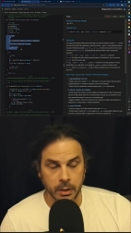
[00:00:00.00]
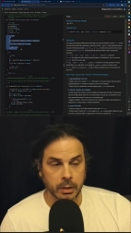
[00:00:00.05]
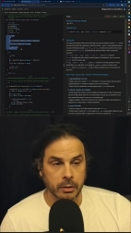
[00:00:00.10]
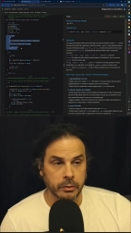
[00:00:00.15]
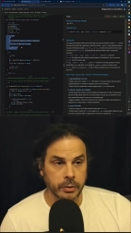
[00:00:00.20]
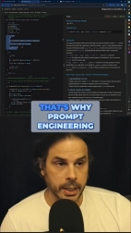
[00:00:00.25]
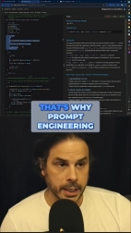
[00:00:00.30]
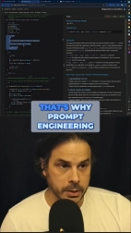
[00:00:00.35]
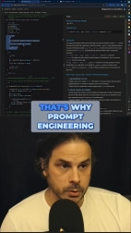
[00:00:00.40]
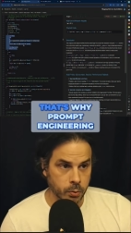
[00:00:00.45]

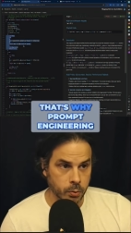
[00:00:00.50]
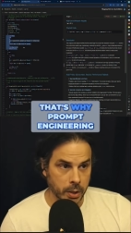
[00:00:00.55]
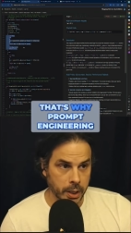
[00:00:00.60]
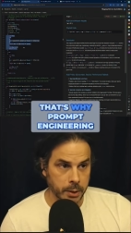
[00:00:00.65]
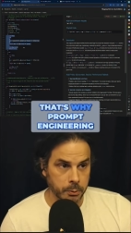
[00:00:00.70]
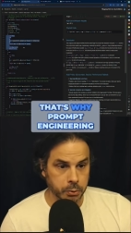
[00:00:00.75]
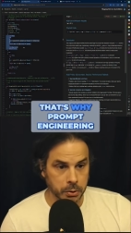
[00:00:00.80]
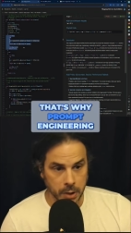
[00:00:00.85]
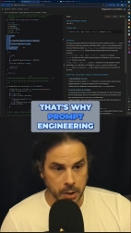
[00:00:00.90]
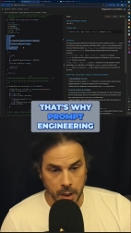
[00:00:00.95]
That's why
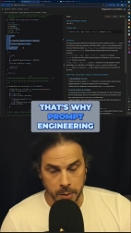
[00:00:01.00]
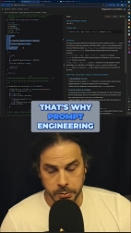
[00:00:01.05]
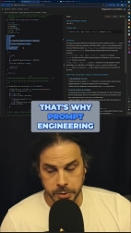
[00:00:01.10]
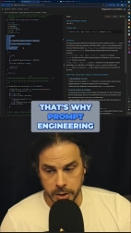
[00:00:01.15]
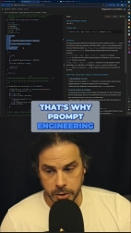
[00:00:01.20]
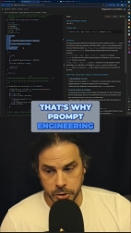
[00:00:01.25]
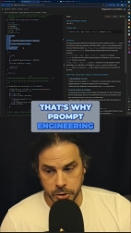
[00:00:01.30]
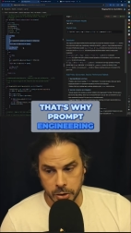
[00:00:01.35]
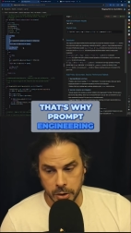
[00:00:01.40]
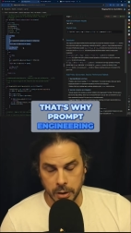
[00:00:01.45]
prompt
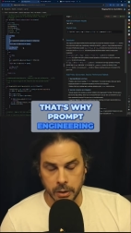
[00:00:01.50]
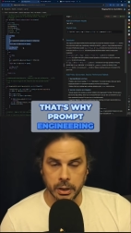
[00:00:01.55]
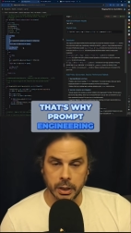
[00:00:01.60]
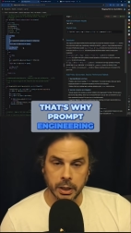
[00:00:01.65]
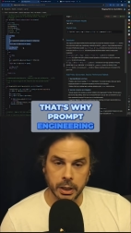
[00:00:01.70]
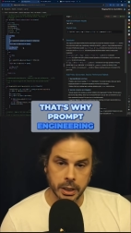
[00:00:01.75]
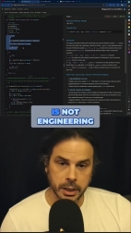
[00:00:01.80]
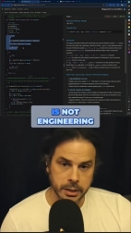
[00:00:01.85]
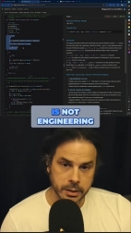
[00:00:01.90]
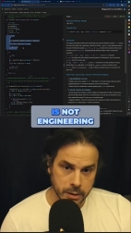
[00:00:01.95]
engineering
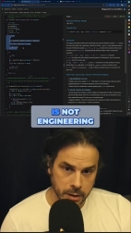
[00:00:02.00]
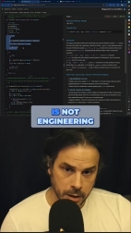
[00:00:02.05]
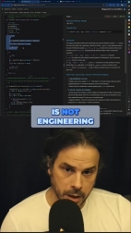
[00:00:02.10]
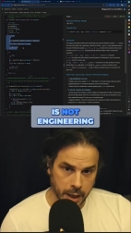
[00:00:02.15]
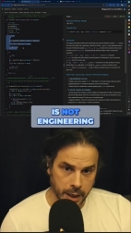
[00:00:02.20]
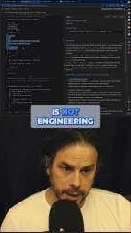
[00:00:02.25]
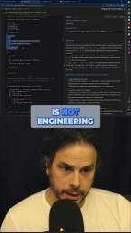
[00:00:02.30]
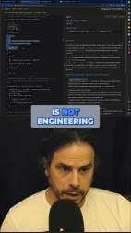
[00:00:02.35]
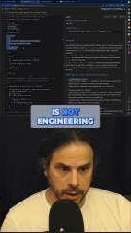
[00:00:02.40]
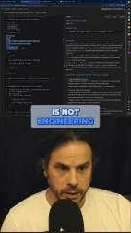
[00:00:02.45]
is not
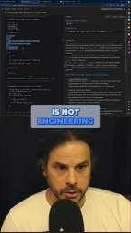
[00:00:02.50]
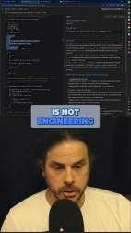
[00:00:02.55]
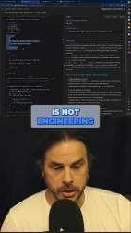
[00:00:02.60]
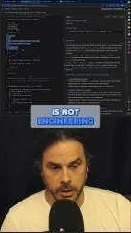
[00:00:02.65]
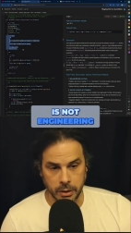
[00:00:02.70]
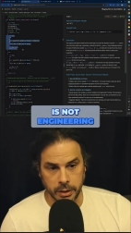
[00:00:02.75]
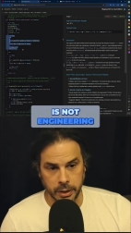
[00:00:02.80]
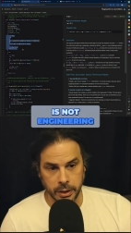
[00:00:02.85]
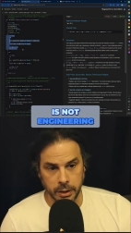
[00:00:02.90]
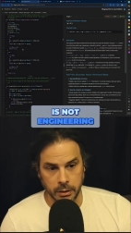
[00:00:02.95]

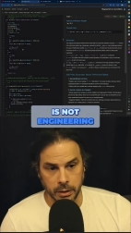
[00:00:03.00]
engineering.